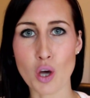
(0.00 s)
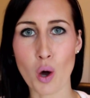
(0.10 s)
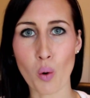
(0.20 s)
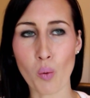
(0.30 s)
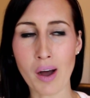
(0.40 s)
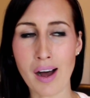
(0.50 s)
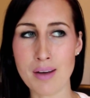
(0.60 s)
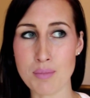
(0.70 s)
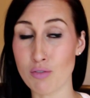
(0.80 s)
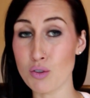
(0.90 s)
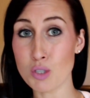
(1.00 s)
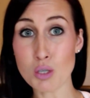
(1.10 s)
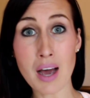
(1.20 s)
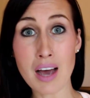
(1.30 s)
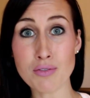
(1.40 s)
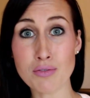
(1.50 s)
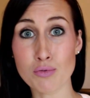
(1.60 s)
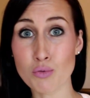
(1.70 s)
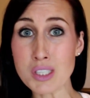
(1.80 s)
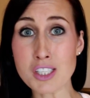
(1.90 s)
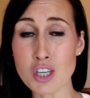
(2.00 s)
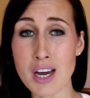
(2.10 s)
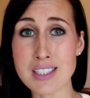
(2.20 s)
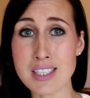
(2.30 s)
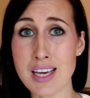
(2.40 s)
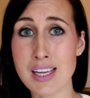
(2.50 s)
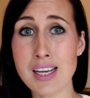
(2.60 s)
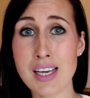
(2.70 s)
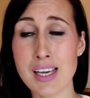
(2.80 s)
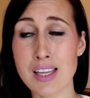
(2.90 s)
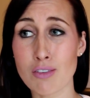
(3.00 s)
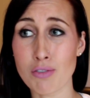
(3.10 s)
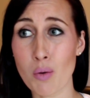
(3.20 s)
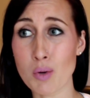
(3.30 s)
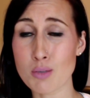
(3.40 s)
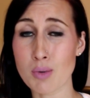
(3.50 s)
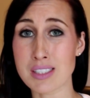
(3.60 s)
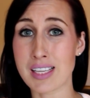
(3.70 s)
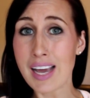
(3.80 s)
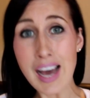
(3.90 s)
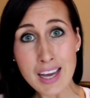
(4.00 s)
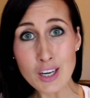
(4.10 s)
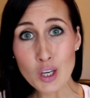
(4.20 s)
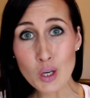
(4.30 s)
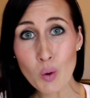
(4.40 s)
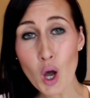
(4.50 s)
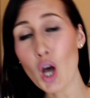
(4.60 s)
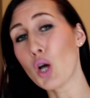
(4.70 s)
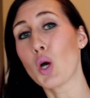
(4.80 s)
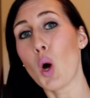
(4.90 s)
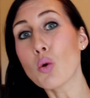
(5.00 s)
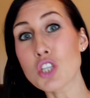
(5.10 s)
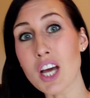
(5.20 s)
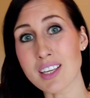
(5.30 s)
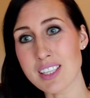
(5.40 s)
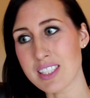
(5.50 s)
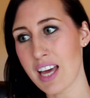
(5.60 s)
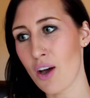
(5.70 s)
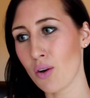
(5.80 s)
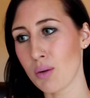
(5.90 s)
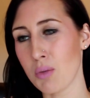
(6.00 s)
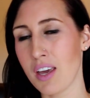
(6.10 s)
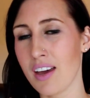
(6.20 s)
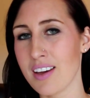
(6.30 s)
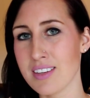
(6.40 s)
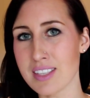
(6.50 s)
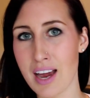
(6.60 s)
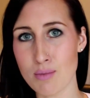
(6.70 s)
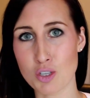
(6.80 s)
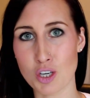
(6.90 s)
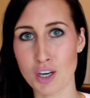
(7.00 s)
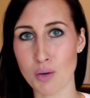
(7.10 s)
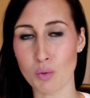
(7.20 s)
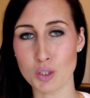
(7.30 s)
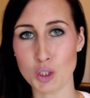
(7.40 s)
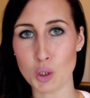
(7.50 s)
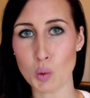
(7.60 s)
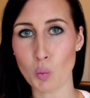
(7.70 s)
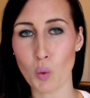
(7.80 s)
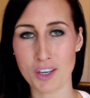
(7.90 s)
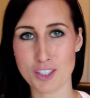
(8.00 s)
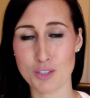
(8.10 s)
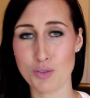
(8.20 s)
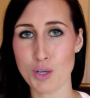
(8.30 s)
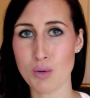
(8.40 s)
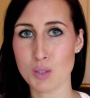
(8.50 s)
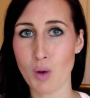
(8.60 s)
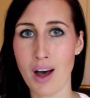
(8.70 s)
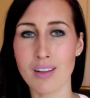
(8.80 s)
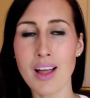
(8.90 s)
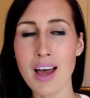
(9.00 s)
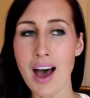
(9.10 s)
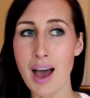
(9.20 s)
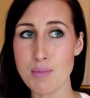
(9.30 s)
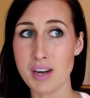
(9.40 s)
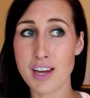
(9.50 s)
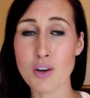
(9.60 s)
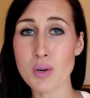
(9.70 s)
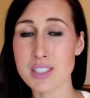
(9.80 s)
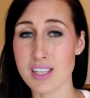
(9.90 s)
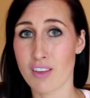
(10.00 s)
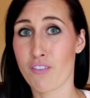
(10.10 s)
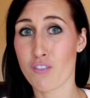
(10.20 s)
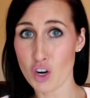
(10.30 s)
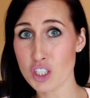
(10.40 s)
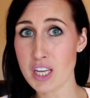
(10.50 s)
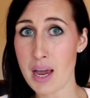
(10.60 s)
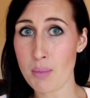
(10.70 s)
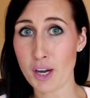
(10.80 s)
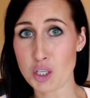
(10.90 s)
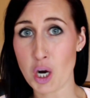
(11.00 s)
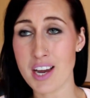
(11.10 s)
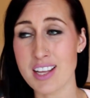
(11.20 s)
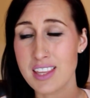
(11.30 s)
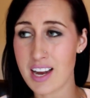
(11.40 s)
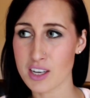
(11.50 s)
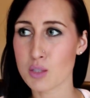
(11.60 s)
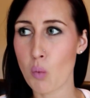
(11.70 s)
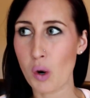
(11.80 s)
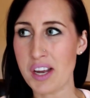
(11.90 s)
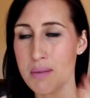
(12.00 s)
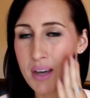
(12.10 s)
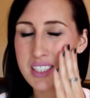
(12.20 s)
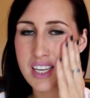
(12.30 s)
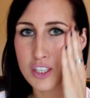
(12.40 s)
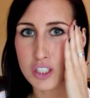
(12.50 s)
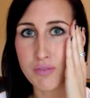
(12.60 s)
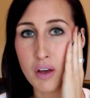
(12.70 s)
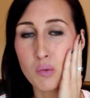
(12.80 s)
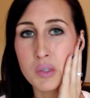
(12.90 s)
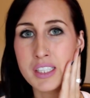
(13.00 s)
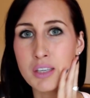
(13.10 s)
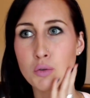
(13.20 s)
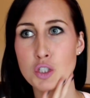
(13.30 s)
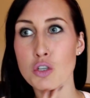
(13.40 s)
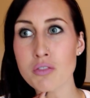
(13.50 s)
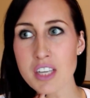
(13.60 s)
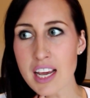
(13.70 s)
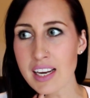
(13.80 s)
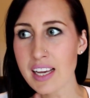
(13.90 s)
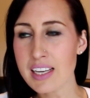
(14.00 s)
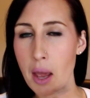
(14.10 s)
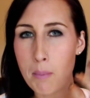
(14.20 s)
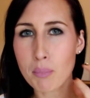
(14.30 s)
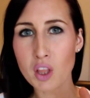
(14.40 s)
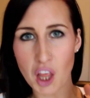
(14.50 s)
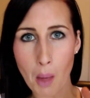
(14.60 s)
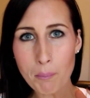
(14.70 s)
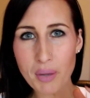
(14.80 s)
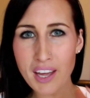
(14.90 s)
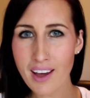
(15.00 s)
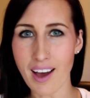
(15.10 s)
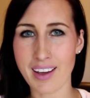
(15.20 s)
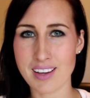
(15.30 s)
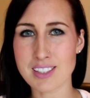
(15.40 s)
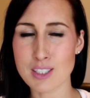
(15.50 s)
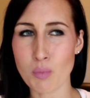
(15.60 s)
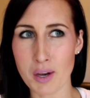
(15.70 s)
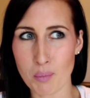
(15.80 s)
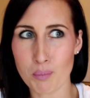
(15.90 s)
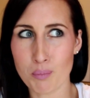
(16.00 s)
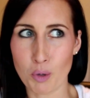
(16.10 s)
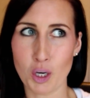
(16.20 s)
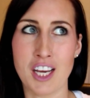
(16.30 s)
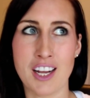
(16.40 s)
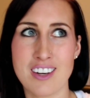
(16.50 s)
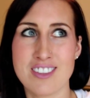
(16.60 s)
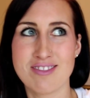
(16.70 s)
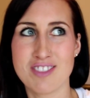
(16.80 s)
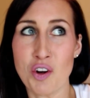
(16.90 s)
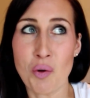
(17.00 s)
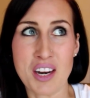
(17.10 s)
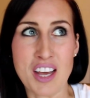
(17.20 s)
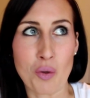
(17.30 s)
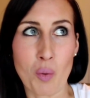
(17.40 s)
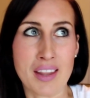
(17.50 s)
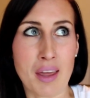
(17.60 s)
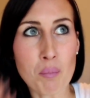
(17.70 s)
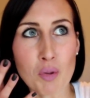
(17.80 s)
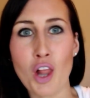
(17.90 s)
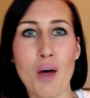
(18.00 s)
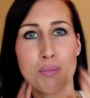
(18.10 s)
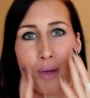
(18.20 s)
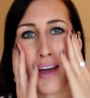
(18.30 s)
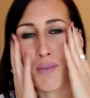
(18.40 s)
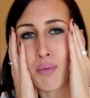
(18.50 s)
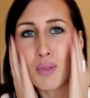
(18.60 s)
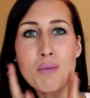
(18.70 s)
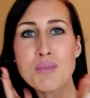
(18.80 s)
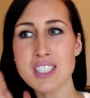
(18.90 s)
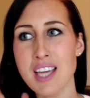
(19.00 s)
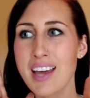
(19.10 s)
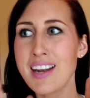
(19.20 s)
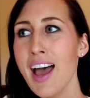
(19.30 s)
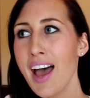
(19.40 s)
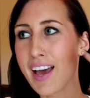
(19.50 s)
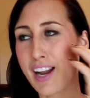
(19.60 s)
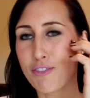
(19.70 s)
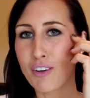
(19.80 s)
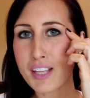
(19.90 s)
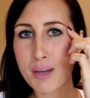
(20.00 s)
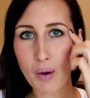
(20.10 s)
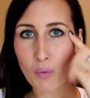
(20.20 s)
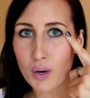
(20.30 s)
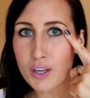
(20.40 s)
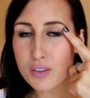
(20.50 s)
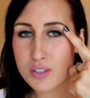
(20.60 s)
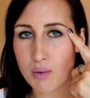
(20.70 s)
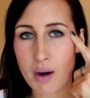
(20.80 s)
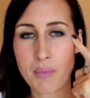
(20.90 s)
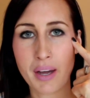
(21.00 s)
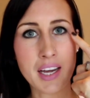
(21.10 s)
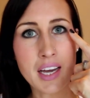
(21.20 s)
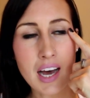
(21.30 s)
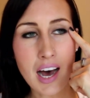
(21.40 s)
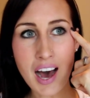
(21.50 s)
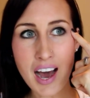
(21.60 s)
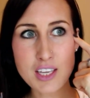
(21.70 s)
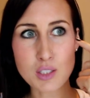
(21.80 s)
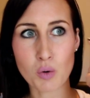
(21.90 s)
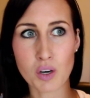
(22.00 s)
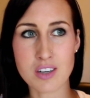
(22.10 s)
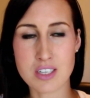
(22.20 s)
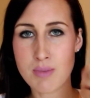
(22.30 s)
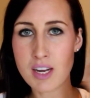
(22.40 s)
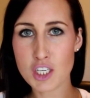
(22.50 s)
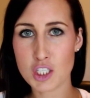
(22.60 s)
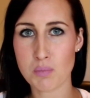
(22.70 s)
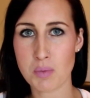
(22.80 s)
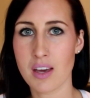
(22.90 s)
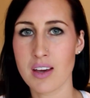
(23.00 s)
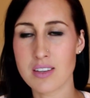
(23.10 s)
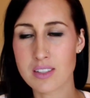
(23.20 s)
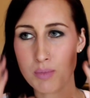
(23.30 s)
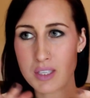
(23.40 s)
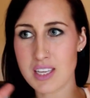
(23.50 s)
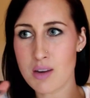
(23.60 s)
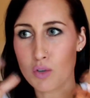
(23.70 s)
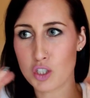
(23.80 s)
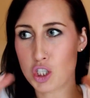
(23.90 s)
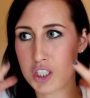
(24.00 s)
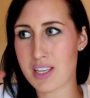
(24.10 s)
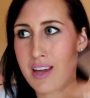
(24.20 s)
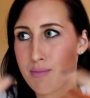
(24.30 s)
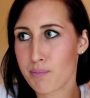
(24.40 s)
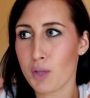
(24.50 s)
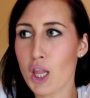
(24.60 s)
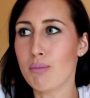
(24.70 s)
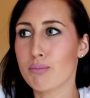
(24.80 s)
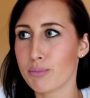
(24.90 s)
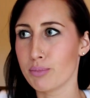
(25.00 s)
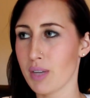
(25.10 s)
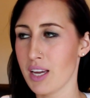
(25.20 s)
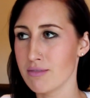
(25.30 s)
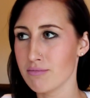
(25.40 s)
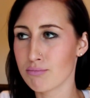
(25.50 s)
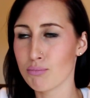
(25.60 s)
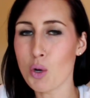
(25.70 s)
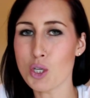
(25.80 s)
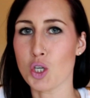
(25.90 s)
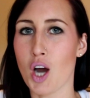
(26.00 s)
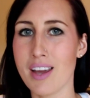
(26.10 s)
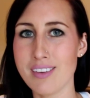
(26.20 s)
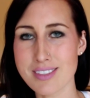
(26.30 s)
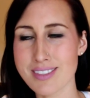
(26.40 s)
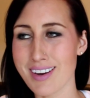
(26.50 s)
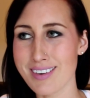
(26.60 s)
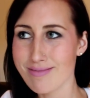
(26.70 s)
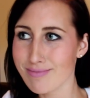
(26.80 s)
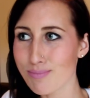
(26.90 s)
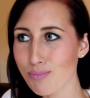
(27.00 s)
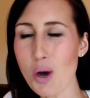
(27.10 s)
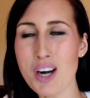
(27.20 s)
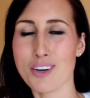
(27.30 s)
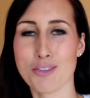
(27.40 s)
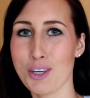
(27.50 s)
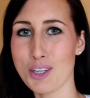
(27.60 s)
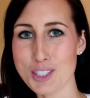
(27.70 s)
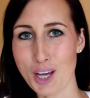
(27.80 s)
So if you do have really dry skin in the fall winter months like I do, go check this out because I'm sure it will do wonders for you as well. I mean, I noticed it the first time I tried it. The next morning, my skin just felt really rejuvenated and plump. I guess that's a way to put it. I don't know any other way, like plump. I had plump skin and I felt like my wrinkles around my eyes were diminished because my skin was just like plump and moisturized and wonderful.